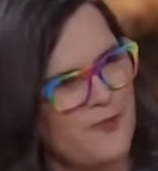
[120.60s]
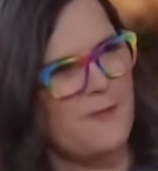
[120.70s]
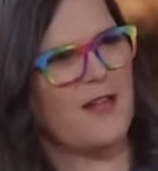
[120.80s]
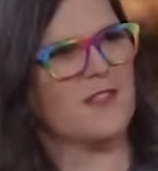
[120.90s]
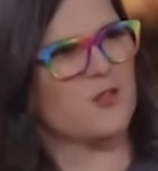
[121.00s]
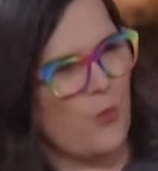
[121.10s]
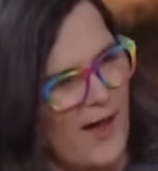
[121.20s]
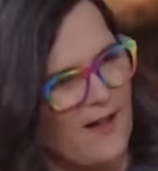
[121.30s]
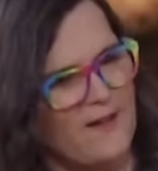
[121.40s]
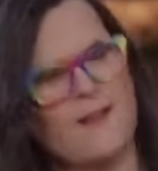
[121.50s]
female mm-hmm. as
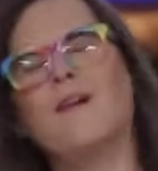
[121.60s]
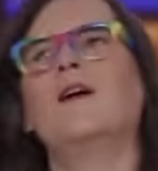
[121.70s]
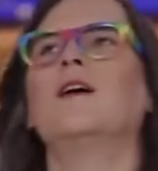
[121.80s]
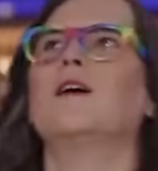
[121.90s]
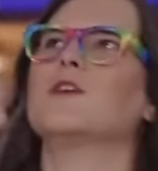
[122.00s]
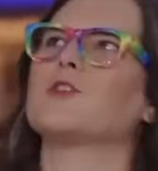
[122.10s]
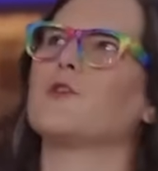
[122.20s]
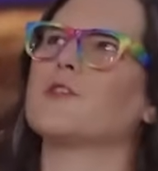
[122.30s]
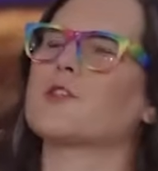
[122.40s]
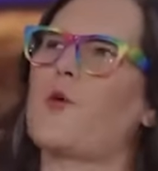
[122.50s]
well. So
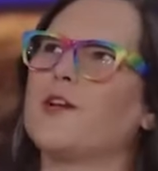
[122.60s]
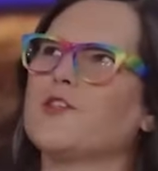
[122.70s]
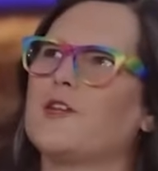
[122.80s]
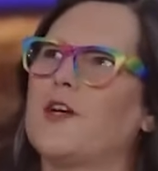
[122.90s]
this question